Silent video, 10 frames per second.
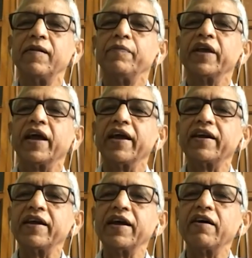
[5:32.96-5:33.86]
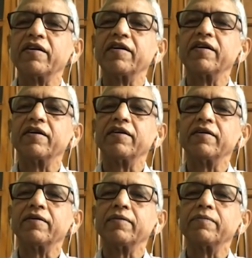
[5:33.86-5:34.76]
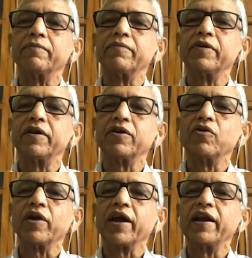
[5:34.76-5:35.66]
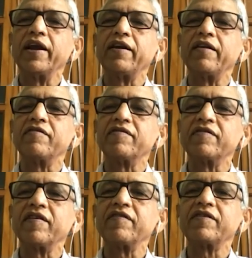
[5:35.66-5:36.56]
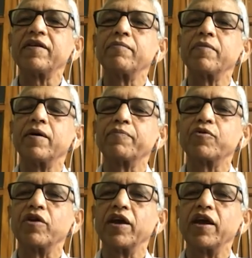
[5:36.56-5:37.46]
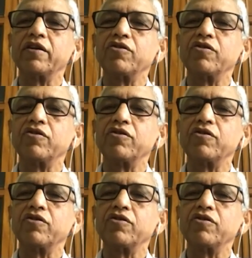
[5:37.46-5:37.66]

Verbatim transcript: getting our uh, you know, regulatory system up to date.